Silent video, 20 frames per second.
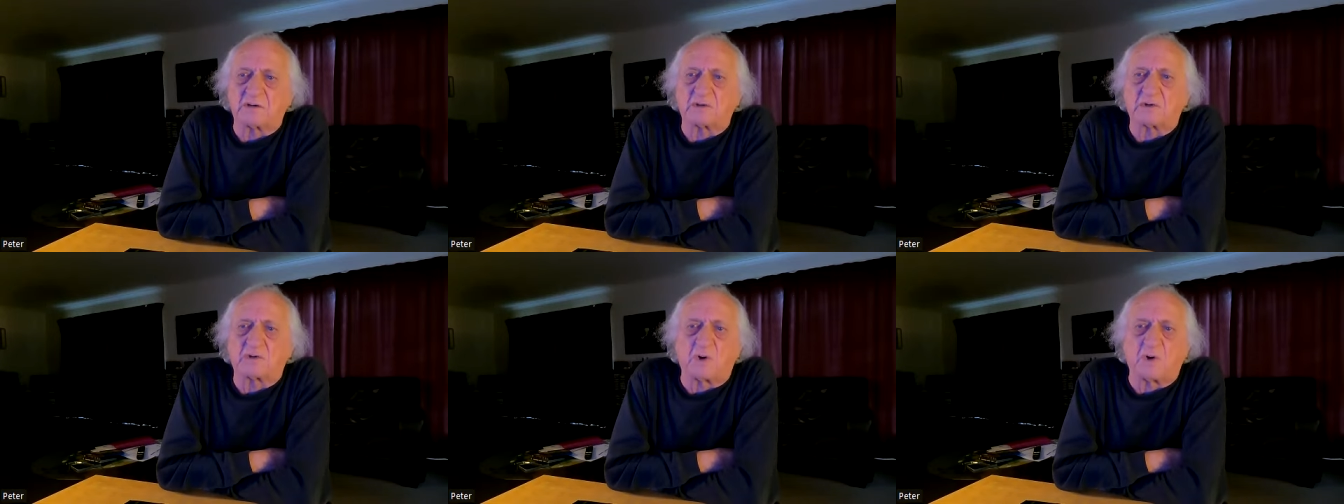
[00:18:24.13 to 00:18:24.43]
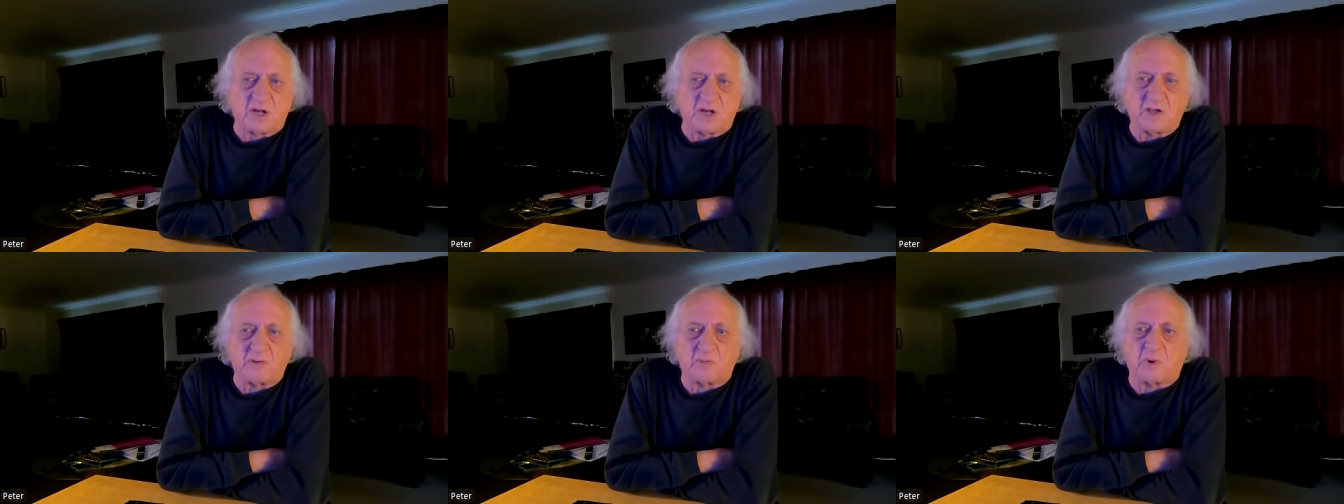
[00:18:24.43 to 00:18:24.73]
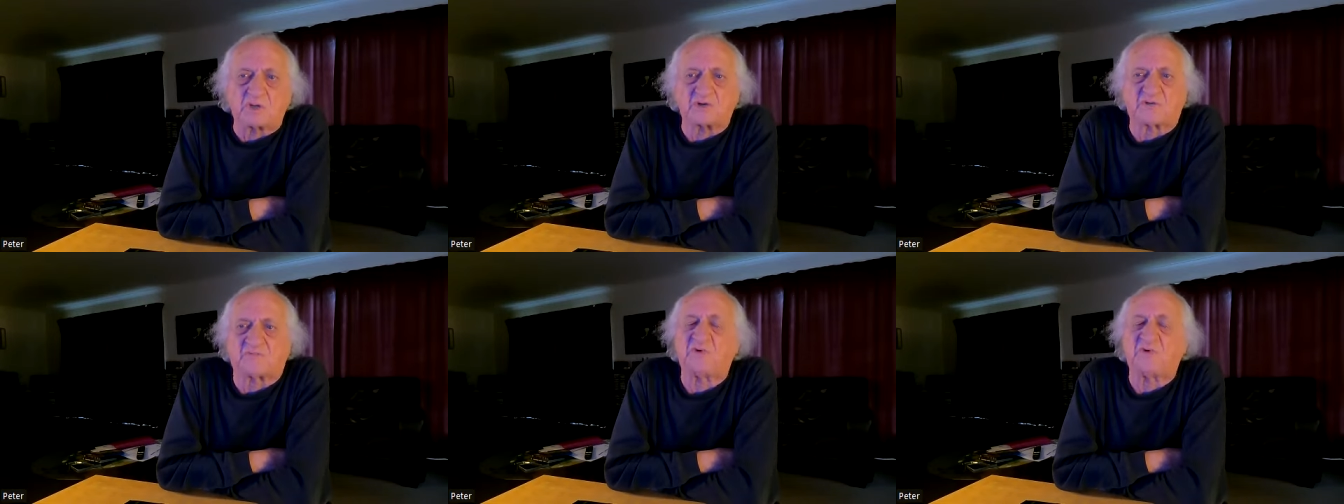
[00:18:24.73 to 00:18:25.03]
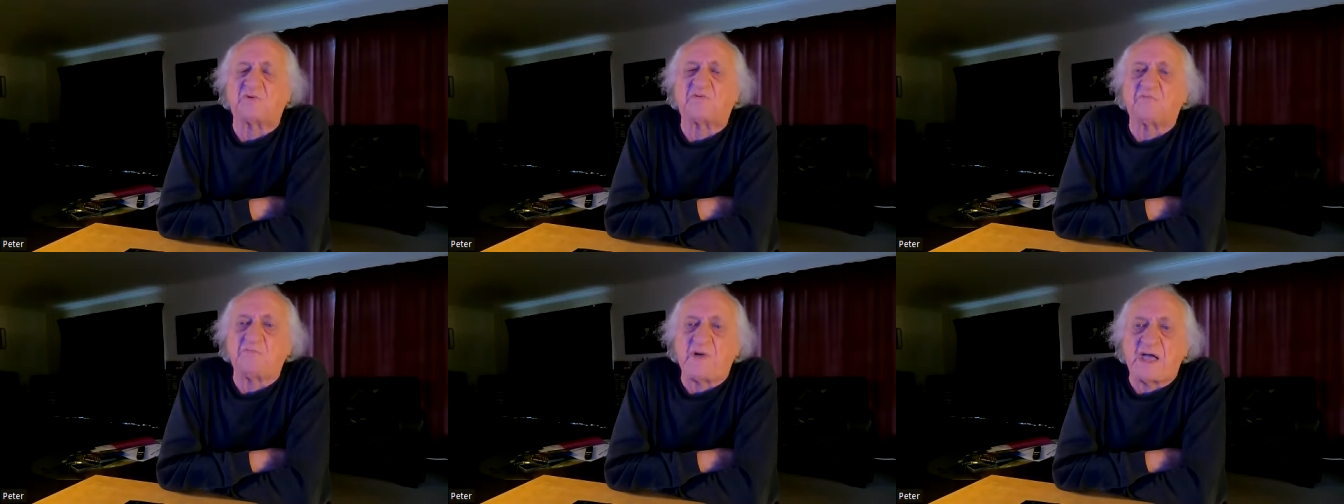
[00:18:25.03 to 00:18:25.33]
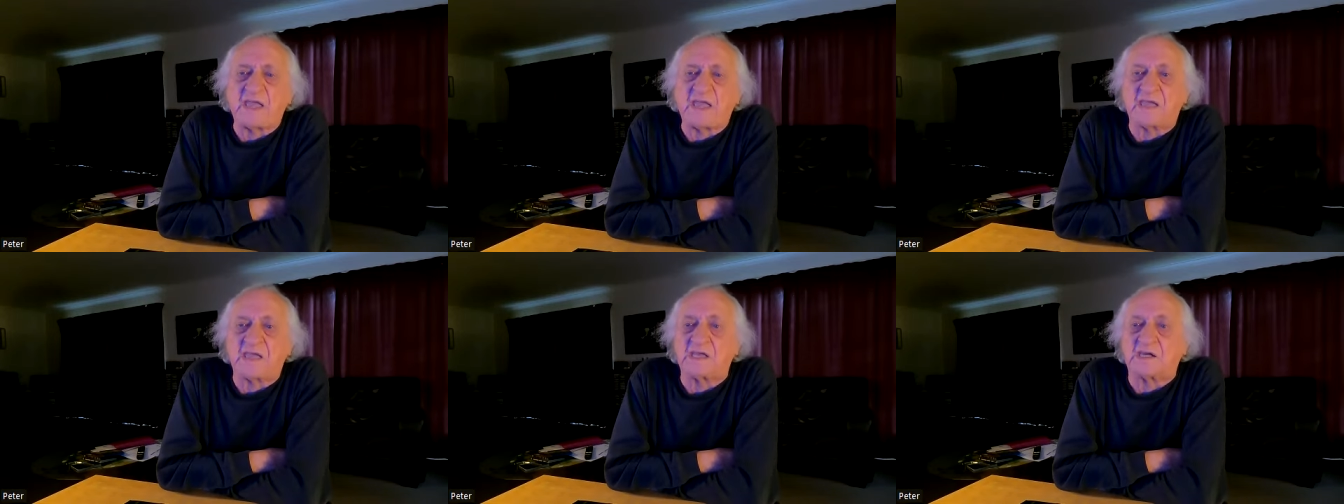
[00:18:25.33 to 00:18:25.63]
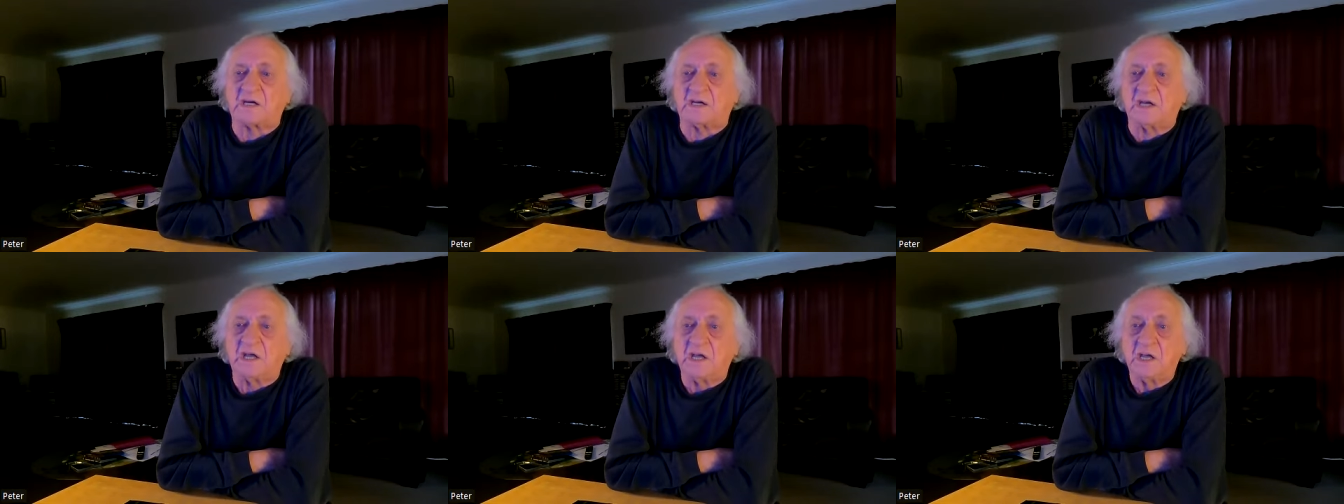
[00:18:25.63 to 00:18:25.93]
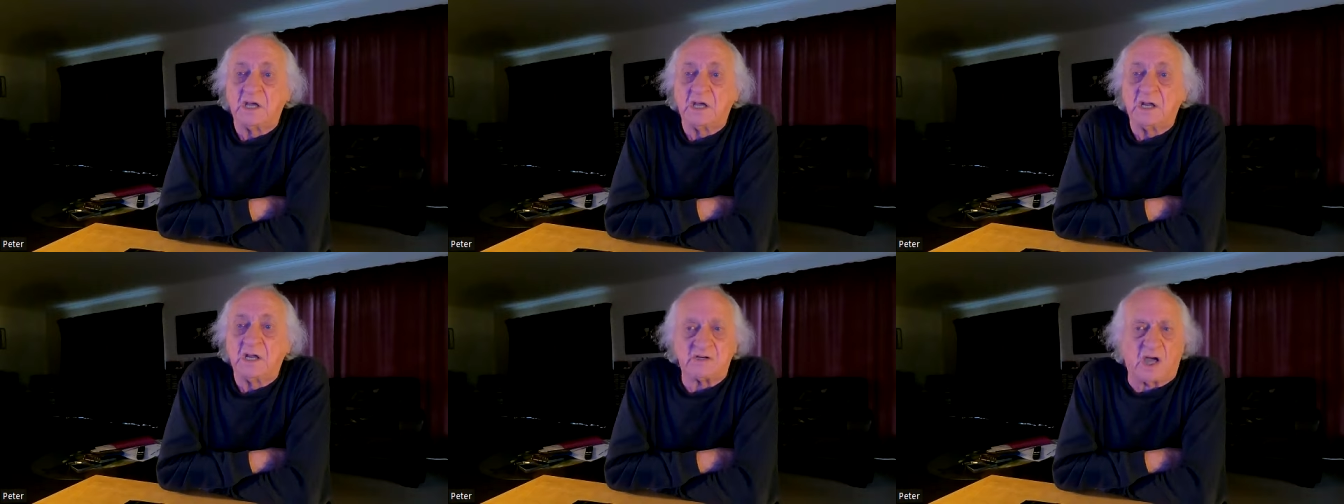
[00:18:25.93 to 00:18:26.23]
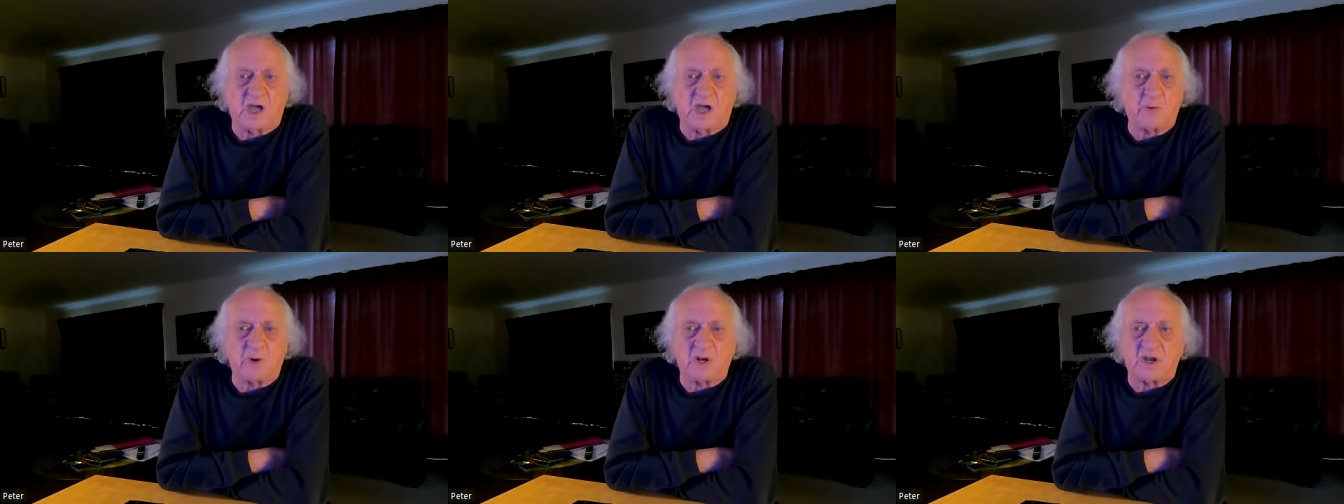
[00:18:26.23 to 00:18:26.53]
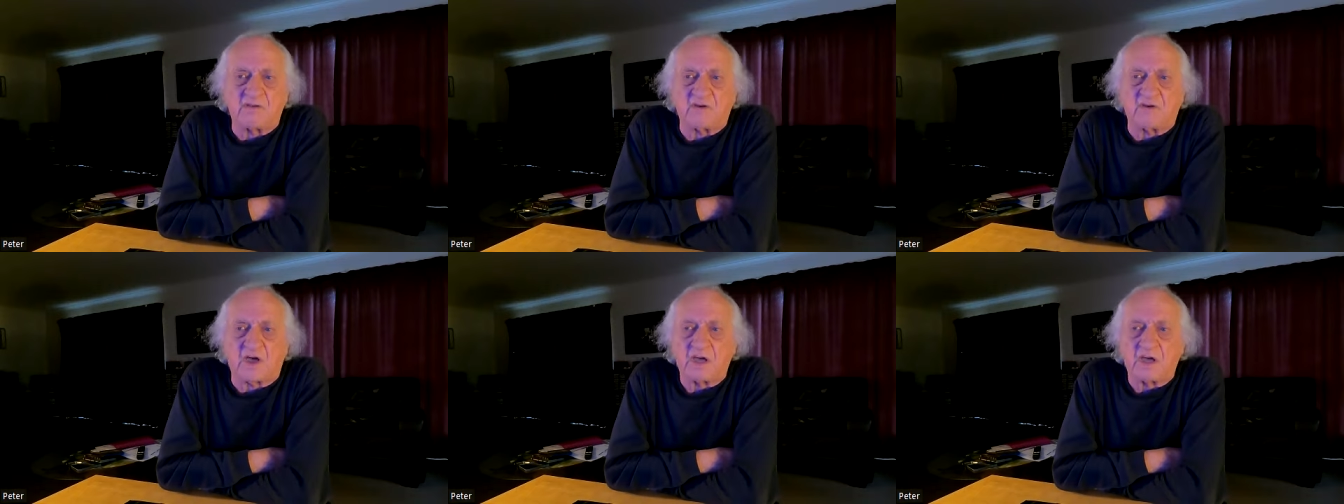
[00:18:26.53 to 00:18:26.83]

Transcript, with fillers: good he was for making it. No one ever,